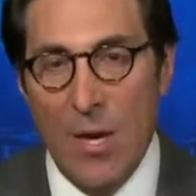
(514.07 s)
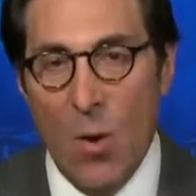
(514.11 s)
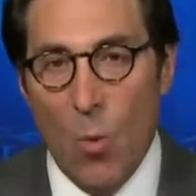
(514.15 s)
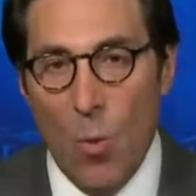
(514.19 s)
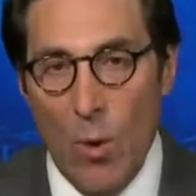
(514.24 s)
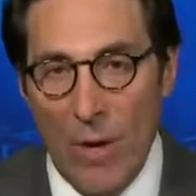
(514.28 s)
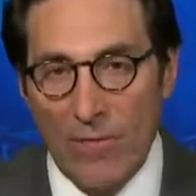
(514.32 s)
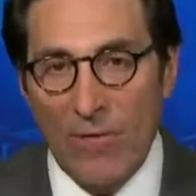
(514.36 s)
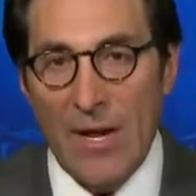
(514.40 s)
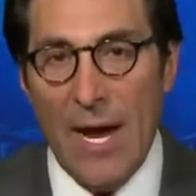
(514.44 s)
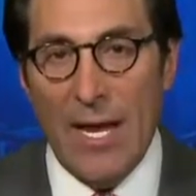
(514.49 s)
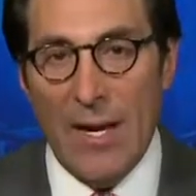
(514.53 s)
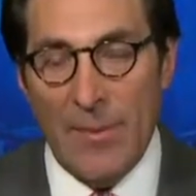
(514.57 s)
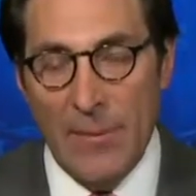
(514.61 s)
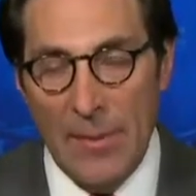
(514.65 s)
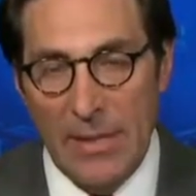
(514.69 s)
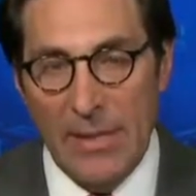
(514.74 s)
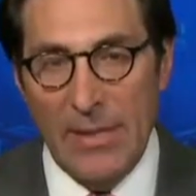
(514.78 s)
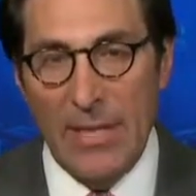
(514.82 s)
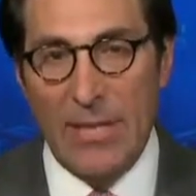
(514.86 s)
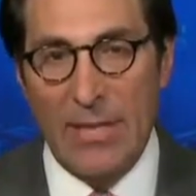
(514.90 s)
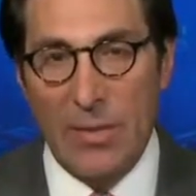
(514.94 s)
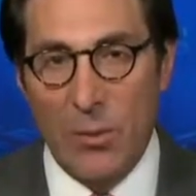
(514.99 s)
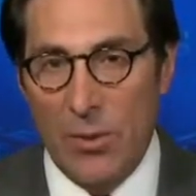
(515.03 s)
We've got to be
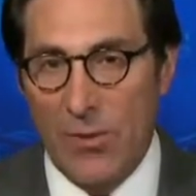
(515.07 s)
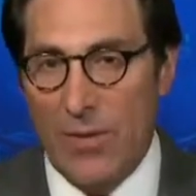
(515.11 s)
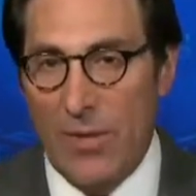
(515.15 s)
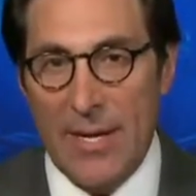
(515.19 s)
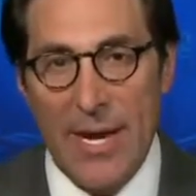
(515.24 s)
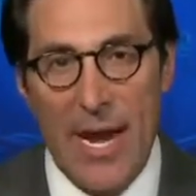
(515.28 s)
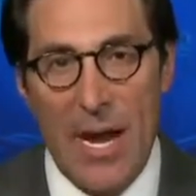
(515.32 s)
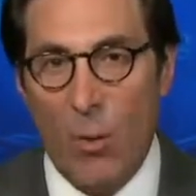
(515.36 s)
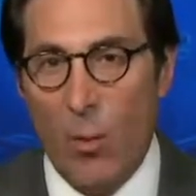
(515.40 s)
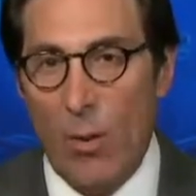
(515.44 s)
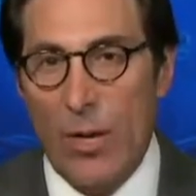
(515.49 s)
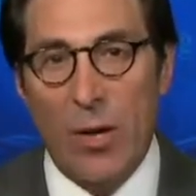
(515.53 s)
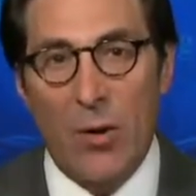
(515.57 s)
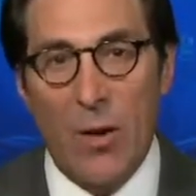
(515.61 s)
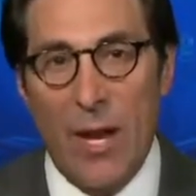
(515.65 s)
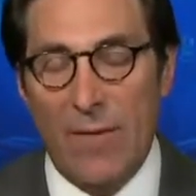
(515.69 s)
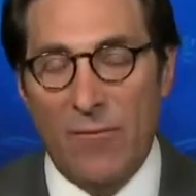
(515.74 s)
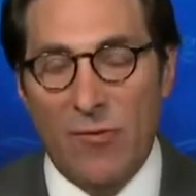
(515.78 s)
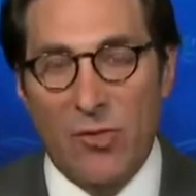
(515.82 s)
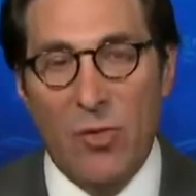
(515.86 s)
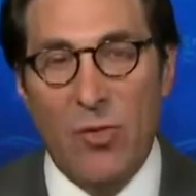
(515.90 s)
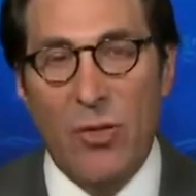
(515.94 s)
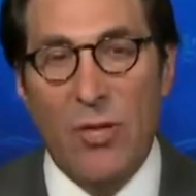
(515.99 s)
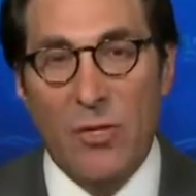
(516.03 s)
dealing with it now. We don't
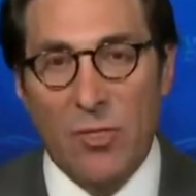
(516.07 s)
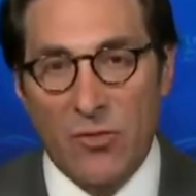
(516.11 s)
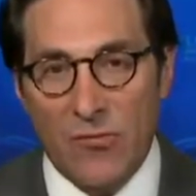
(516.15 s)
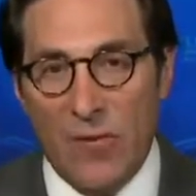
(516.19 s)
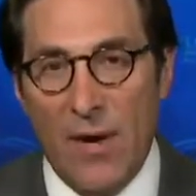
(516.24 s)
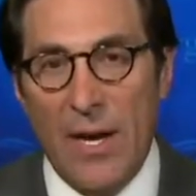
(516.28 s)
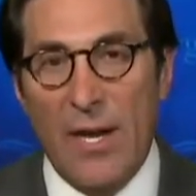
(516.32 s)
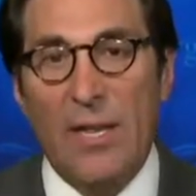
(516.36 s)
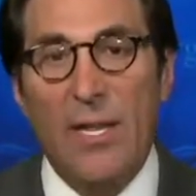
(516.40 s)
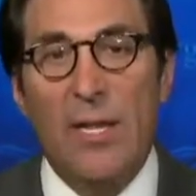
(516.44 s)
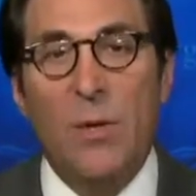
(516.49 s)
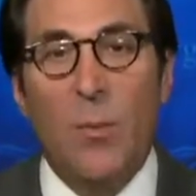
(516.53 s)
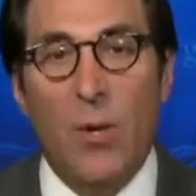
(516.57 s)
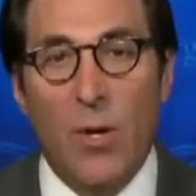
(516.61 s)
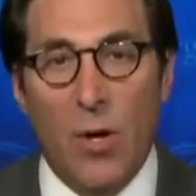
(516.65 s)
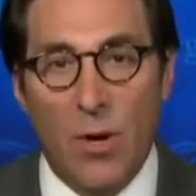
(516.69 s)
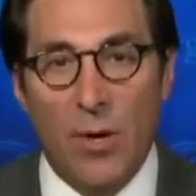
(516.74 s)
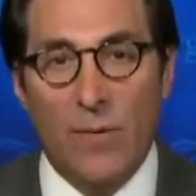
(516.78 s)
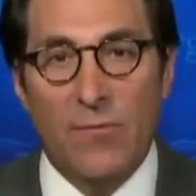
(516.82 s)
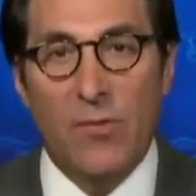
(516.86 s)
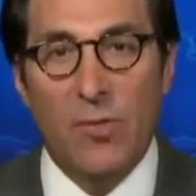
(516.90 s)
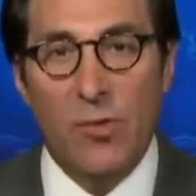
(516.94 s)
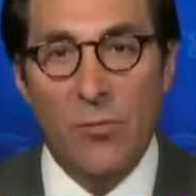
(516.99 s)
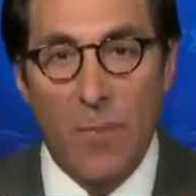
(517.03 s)
have 2 years. Frankly, we
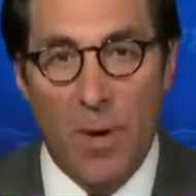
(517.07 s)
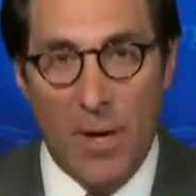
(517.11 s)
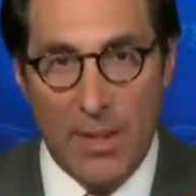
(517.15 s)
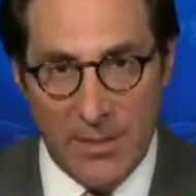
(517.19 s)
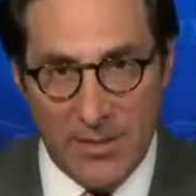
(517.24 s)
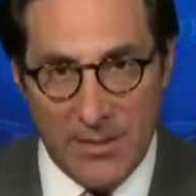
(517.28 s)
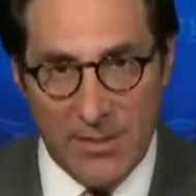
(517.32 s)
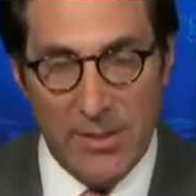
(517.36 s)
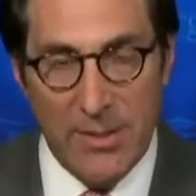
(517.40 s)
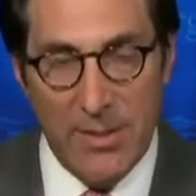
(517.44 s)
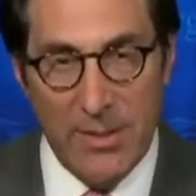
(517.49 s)
don't have 2 months.